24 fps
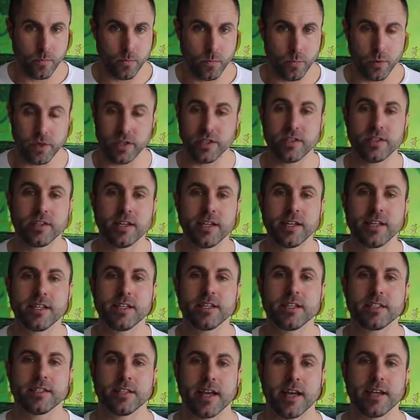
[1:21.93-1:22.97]
when you're sitting at
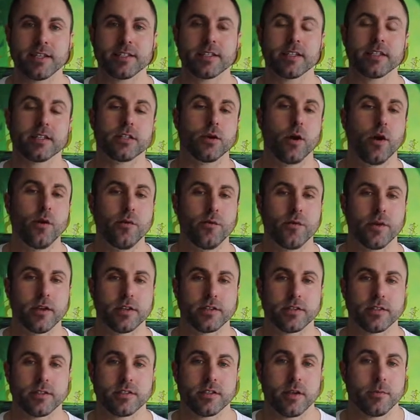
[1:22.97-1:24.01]
your desk in the
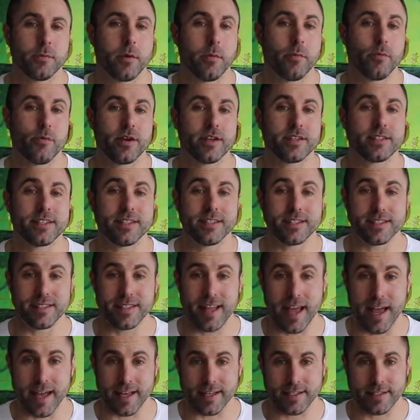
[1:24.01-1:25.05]
office and someone brings in
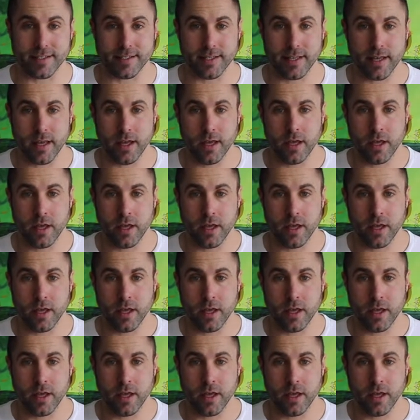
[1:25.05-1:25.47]
snacks,